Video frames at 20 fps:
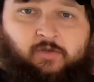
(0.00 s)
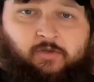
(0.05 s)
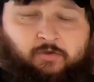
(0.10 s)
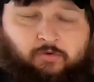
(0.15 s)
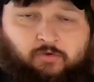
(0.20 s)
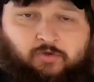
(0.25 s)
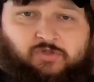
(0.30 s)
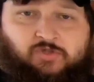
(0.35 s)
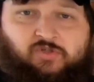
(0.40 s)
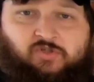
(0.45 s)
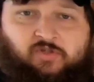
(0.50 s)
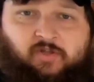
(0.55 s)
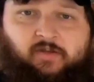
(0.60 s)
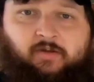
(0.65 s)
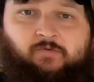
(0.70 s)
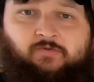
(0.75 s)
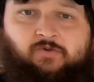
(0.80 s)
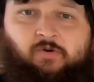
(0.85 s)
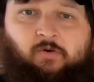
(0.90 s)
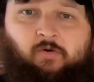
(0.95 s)
You can just lay
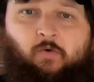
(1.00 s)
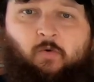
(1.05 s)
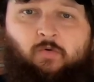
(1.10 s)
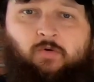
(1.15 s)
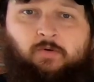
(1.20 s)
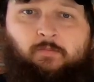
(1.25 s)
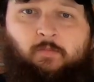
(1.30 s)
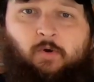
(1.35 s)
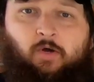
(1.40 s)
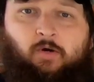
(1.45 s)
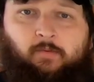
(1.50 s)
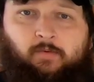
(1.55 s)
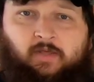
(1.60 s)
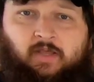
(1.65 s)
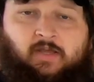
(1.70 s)
your charcoal on the bottom,